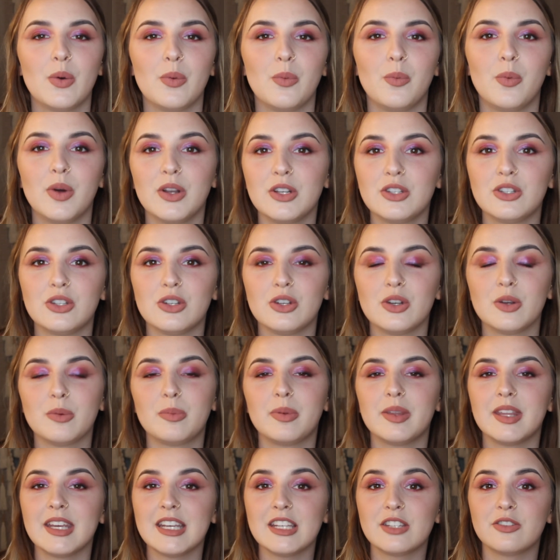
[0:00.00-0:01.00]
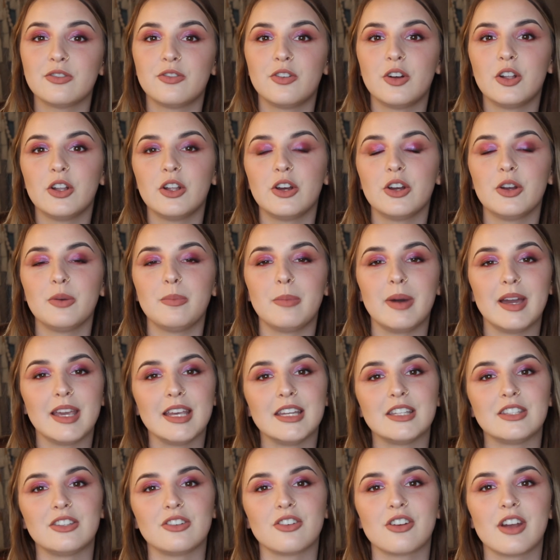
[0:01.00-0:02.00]
want to, please follow my
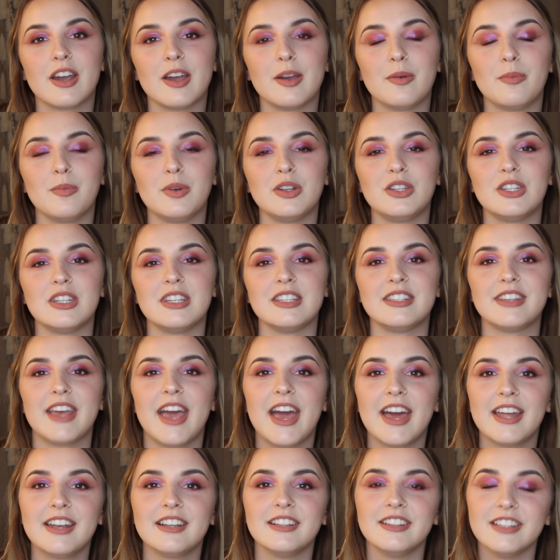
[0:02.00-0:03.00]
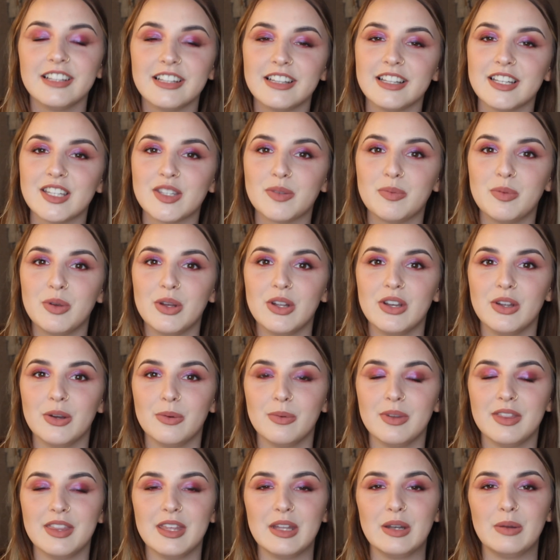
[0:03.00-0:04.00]
Instagram, which is
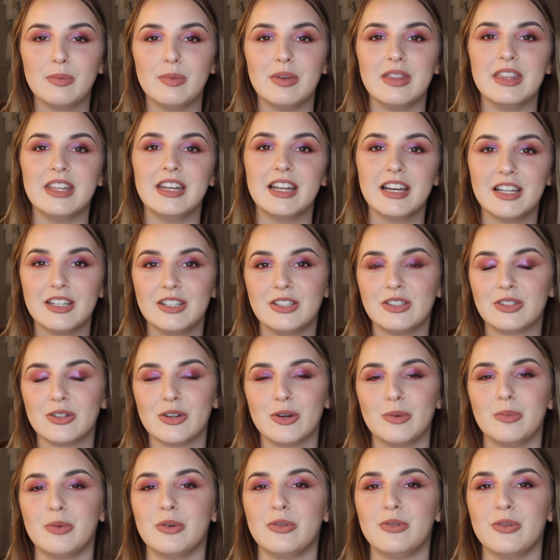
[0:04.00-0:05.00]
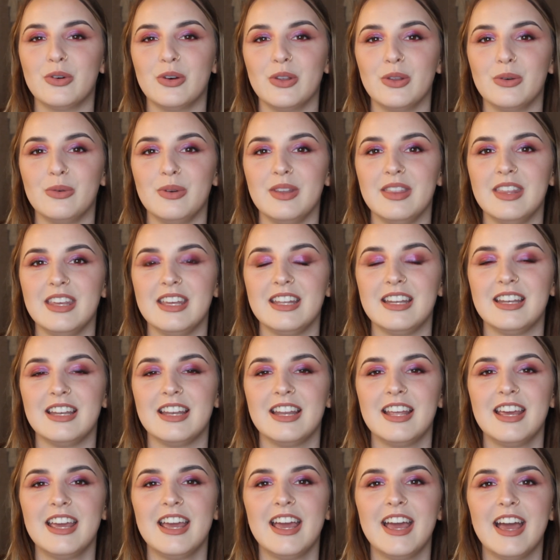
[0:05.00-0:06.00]
@LiliesBeautyWithin with an underscore before the within.
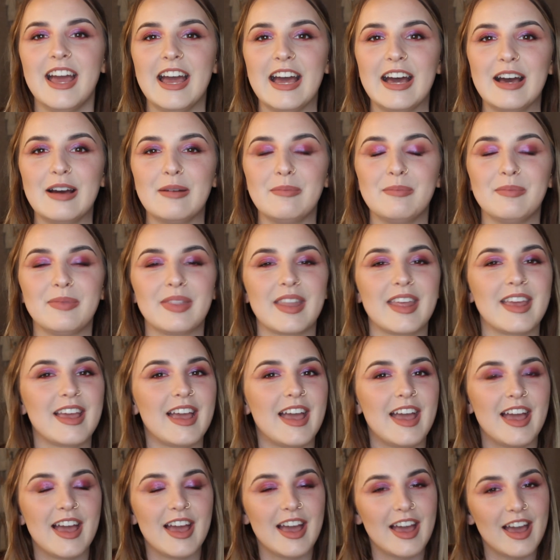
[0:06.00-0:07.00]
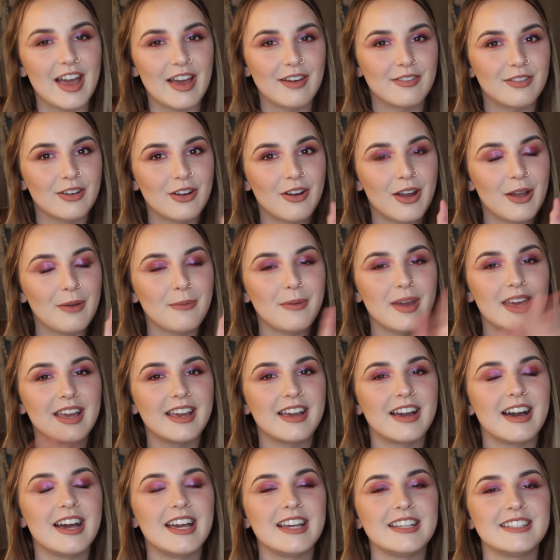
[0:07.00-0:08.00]
Have have a great
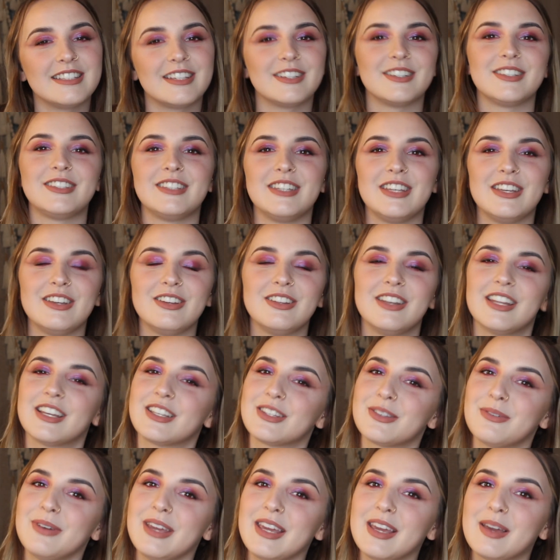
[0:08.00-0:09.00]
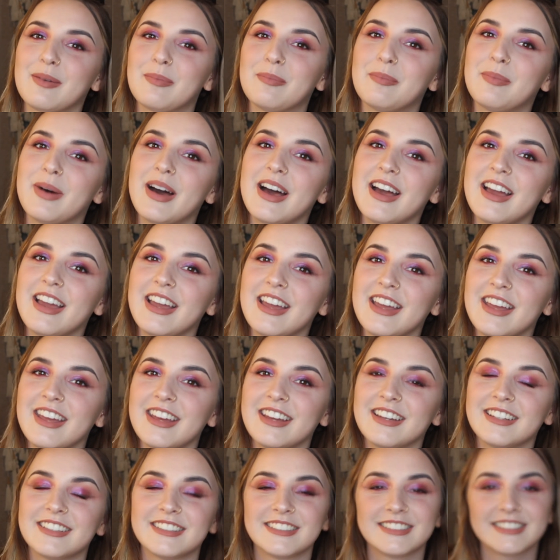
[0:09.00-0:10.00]
week, guys. I'll see you next week.
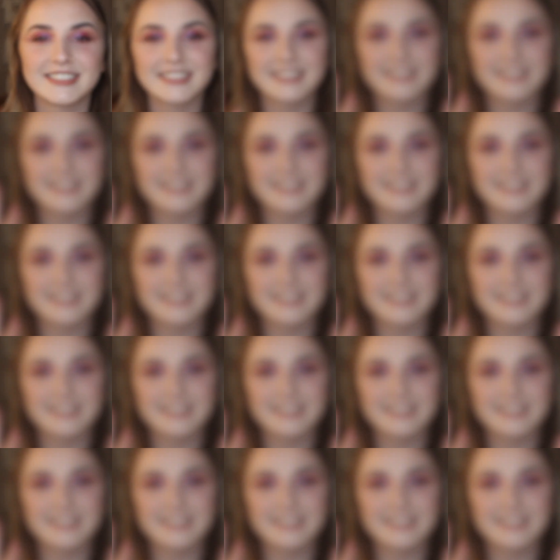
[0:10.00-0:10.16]
Bye!